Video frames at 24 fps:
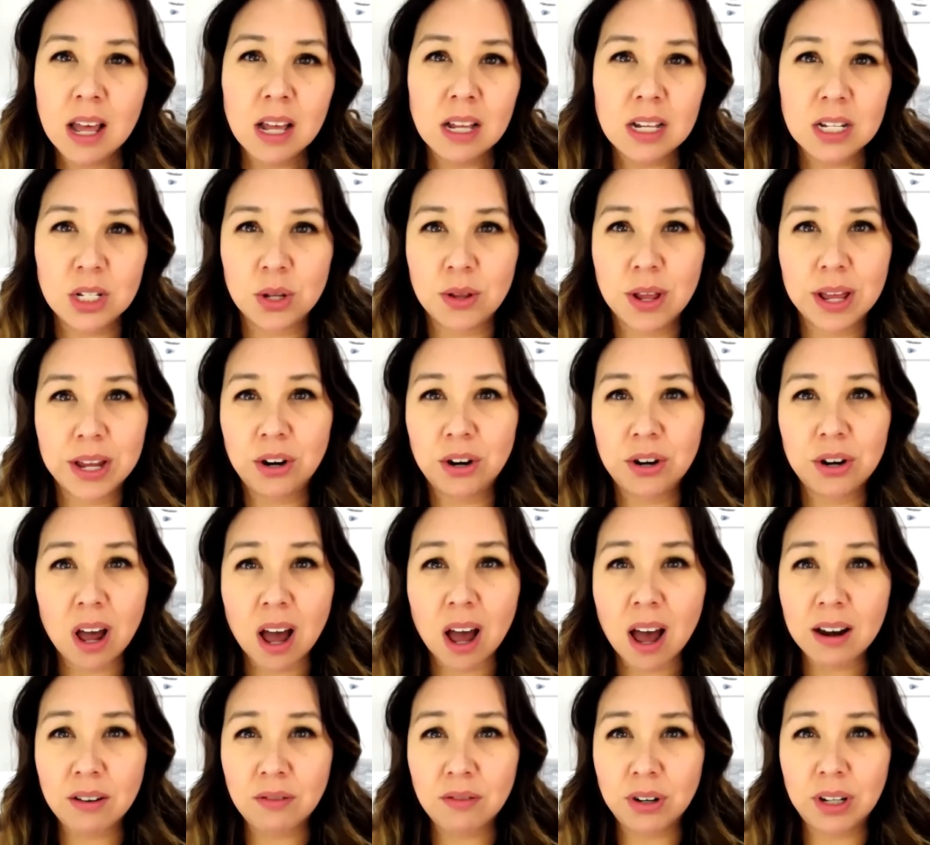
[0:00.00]
so that you're
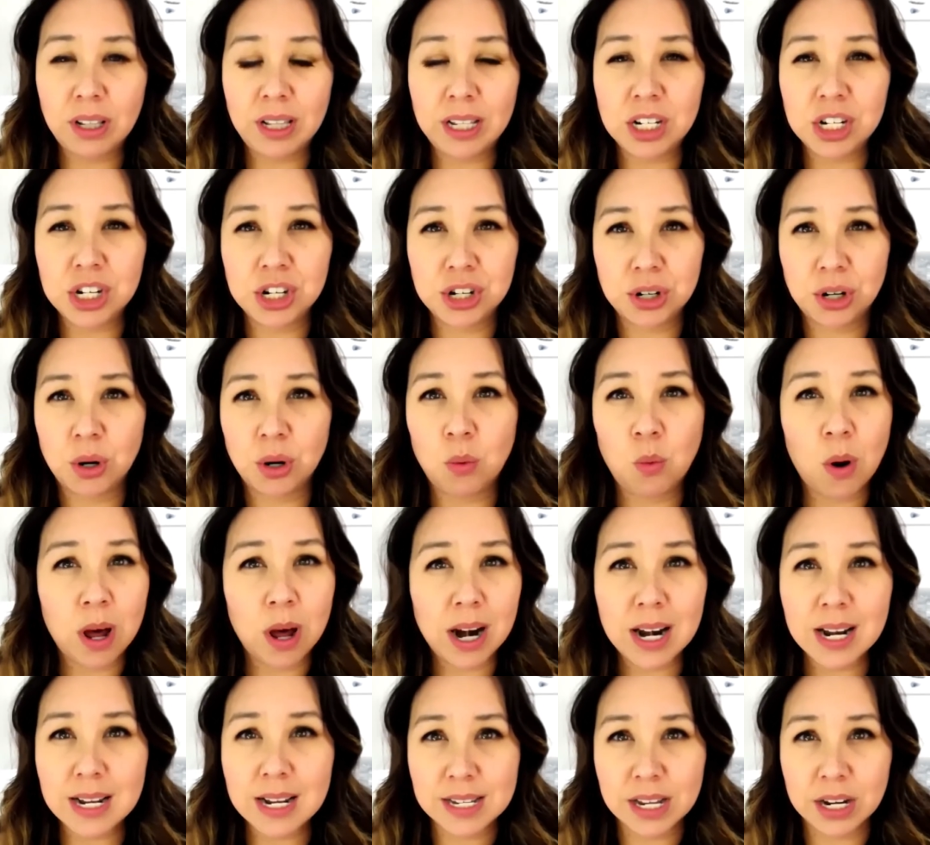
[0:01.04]
not really sure what
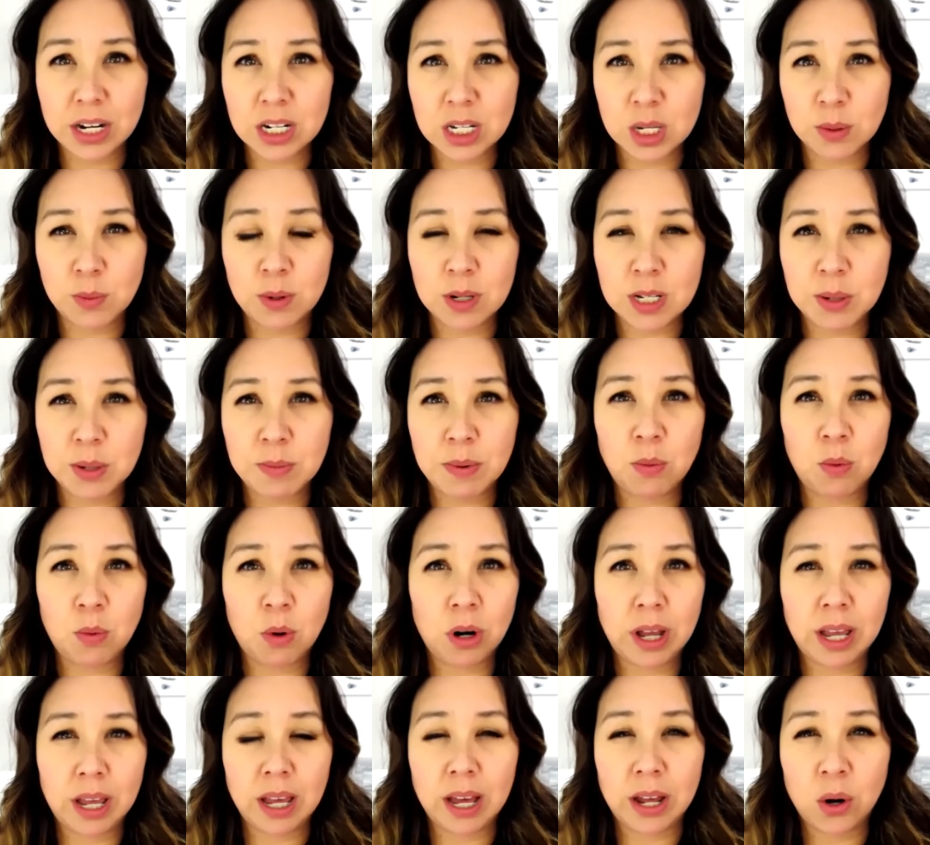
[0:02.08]
it is that you're supposed to be
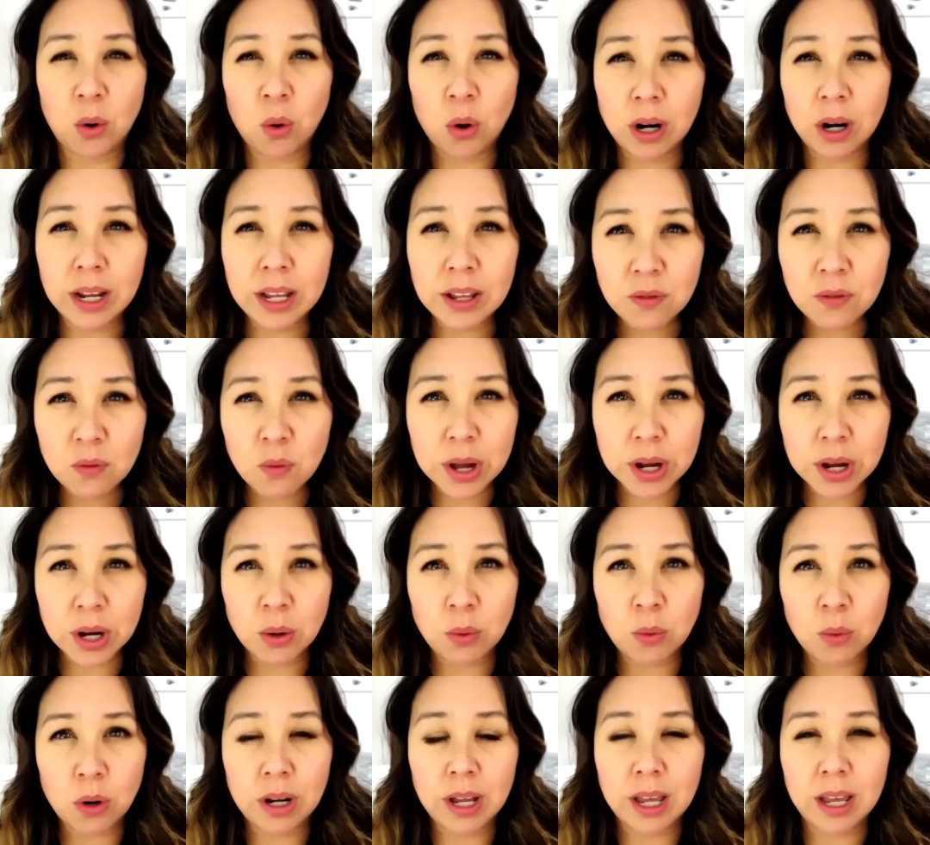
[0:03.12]
working on, or if what you're
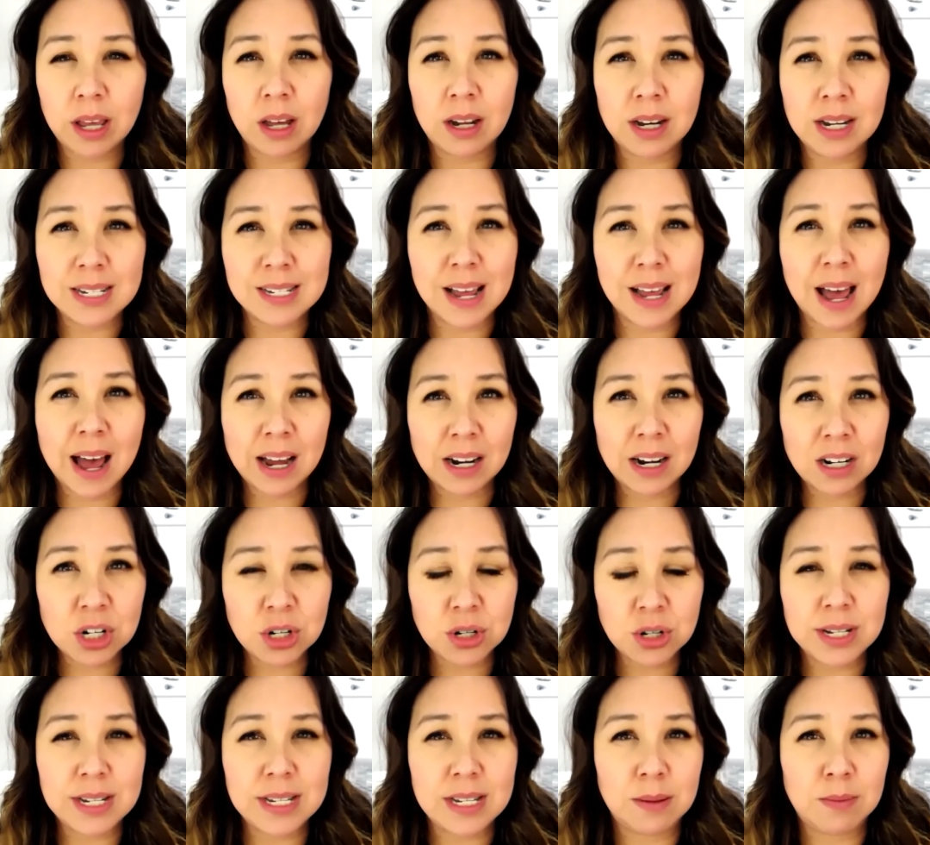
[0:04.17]
working on is
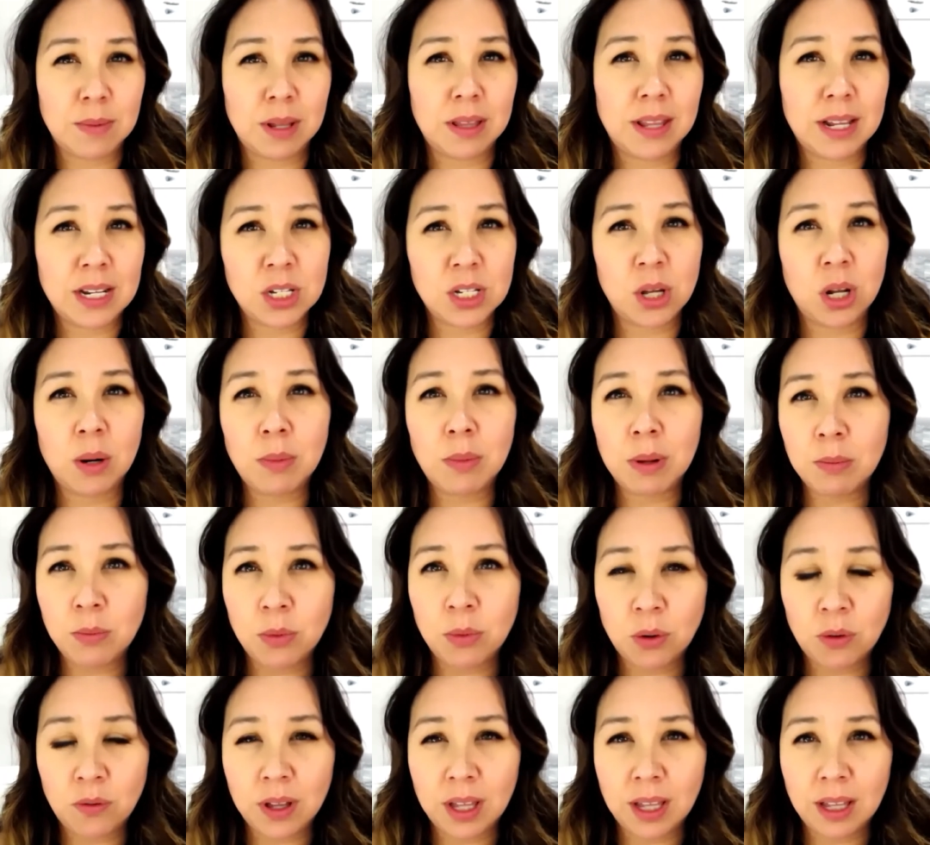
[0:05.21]
actually something that's going to be
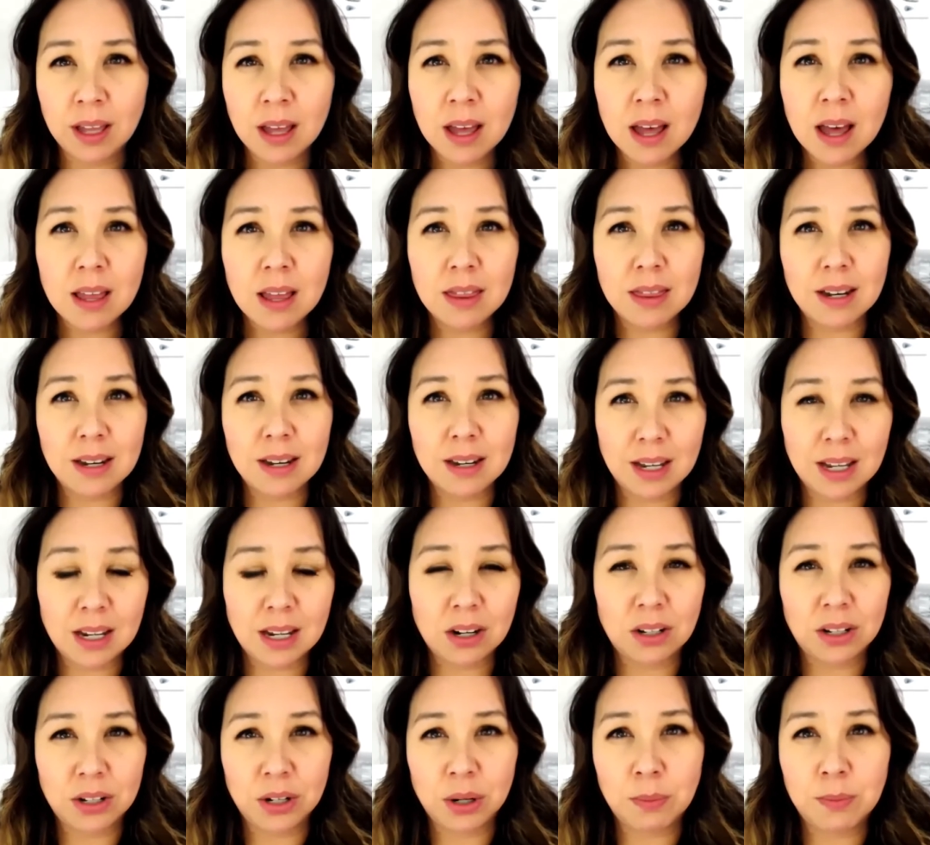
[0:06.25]
moving the
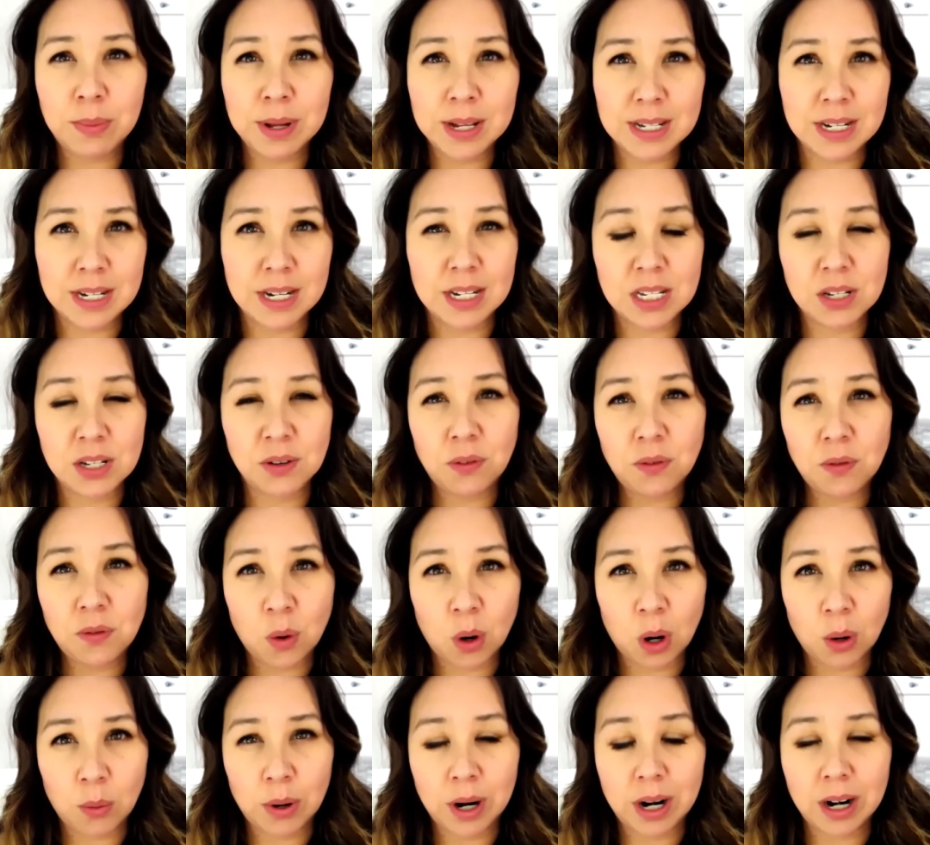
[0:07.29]
needle in your business
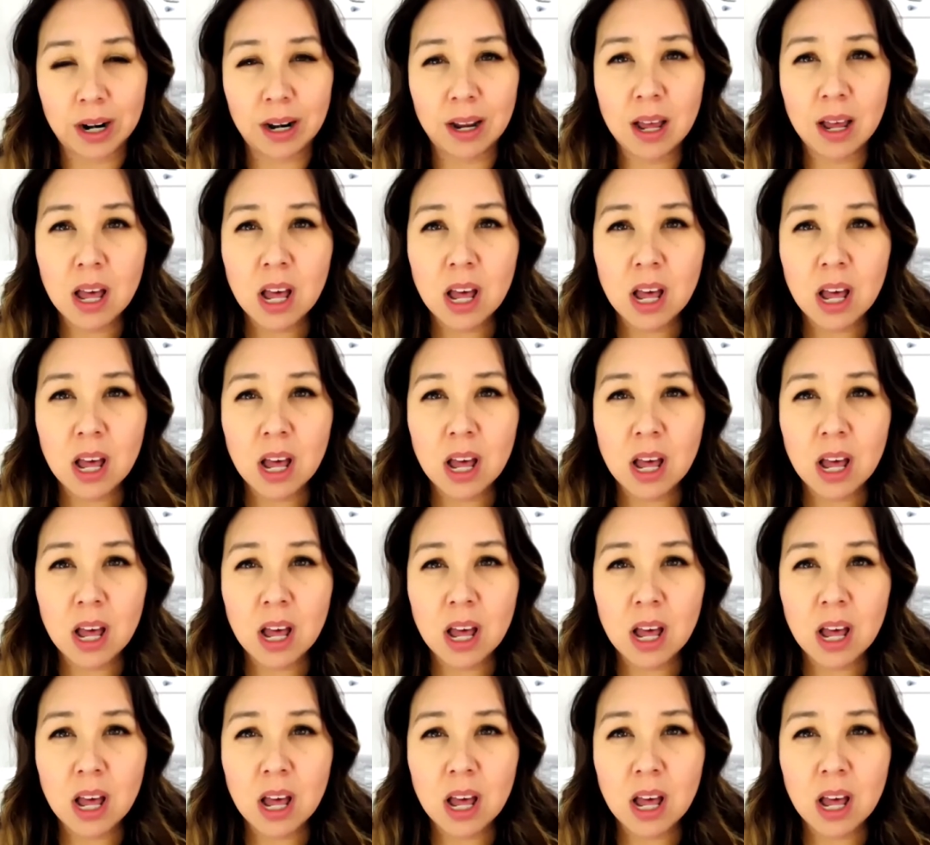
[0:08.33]
forward.